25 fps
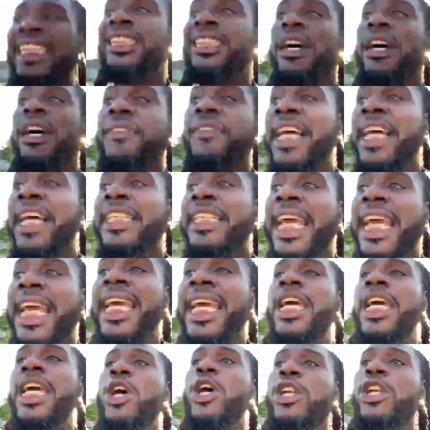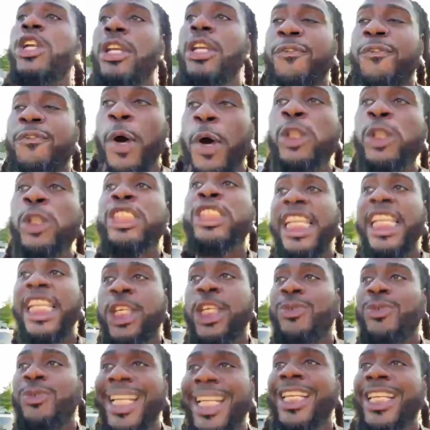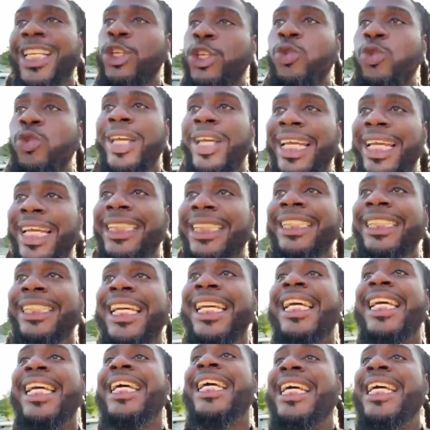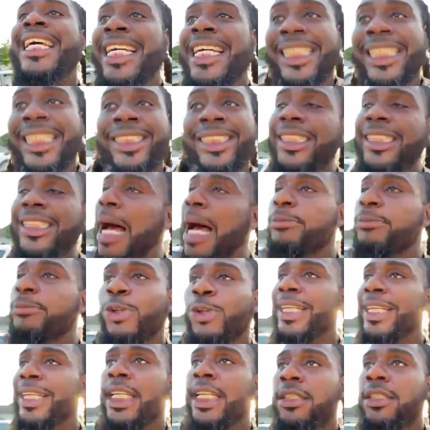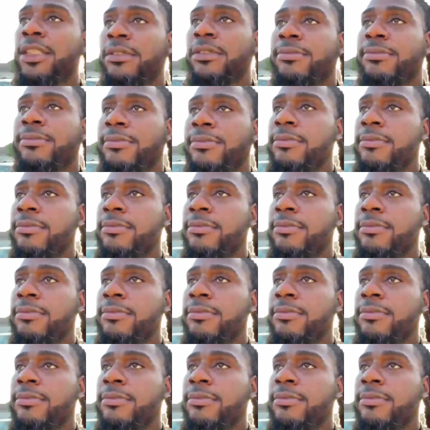and stuff like that, the first thing you need to do is stop drinking,